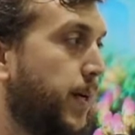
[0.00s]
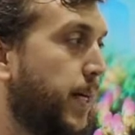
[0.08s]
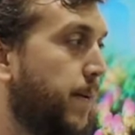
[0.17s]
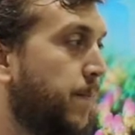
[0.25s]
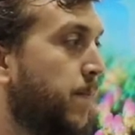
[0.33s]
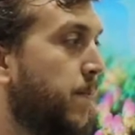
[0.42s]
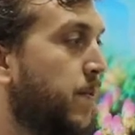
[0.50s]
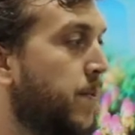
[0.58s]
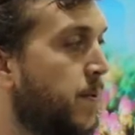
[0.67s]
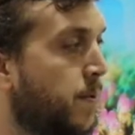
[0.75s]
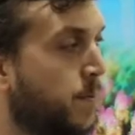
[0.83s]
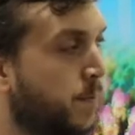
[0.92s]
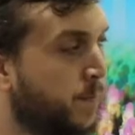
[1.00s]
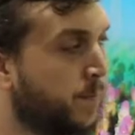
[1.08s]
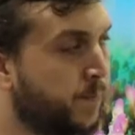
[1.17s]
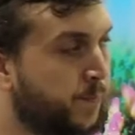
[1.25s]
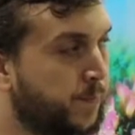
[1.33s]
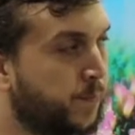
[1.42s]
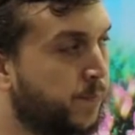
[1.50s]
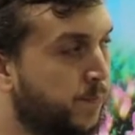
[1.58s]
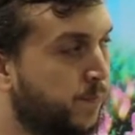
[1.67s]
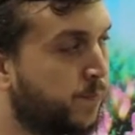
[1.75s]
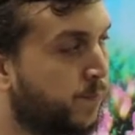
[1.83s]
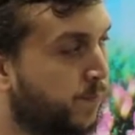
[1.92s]

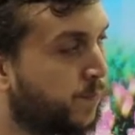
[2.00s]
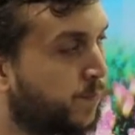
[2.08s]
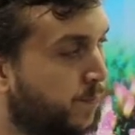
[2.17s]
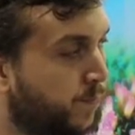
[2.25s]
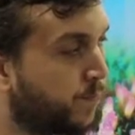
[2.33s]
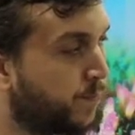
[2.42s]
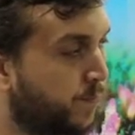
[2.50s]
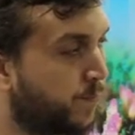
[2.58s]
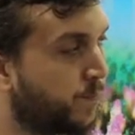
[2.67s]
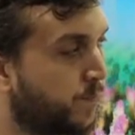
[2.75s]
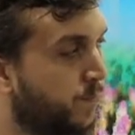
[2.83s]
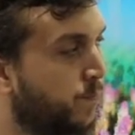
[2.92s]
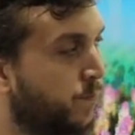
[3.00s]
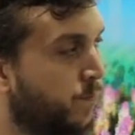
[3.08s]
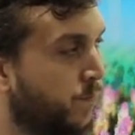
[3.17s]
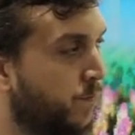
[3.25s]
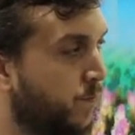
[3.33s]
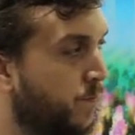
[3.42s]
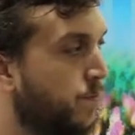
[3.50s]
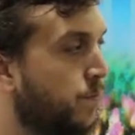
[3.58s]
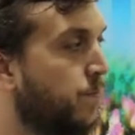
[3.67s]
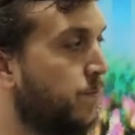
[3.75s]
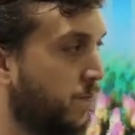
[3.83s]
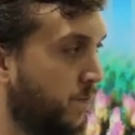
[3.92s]

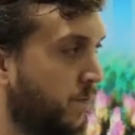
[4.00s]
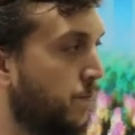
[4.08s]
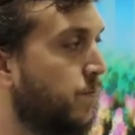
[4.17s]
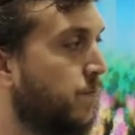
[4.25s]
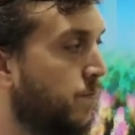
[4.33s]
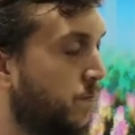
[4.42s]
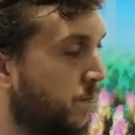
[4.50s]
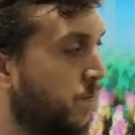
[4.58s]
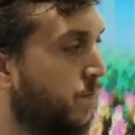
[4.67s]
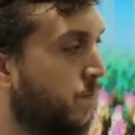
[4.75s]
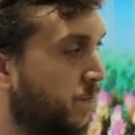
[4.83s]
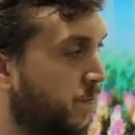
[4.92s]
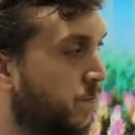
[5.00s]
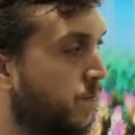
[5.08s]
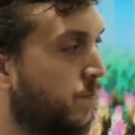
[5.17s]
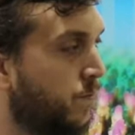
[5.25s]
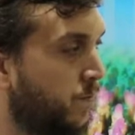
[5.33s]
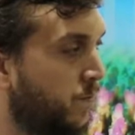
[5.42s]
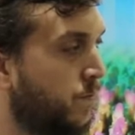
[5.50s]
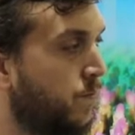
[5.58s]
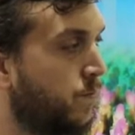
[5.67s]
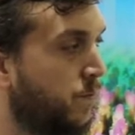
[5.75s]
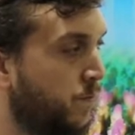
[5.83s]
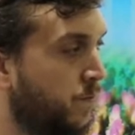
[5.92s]

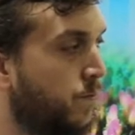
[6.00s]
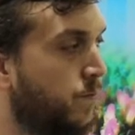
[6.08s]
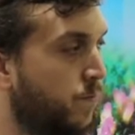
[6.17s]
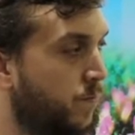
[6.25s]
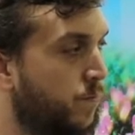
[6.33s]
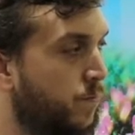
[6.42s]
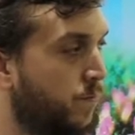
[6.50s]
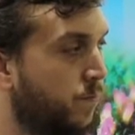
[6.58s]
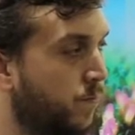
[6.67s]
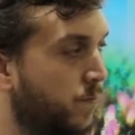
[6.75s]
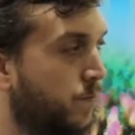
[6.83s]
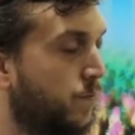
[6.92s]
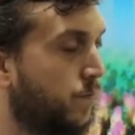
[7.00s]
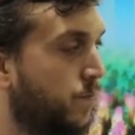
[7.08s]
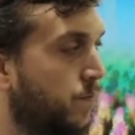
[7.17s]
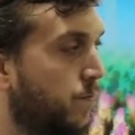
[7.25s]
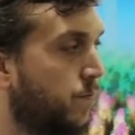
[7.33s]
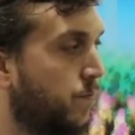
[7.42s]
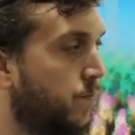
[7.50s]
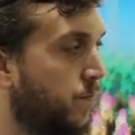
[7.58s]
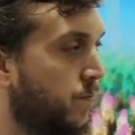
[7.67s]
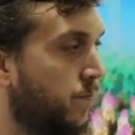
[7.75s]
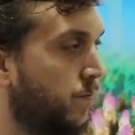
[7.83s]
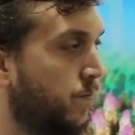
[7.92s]
No words are spoken by the person on screen.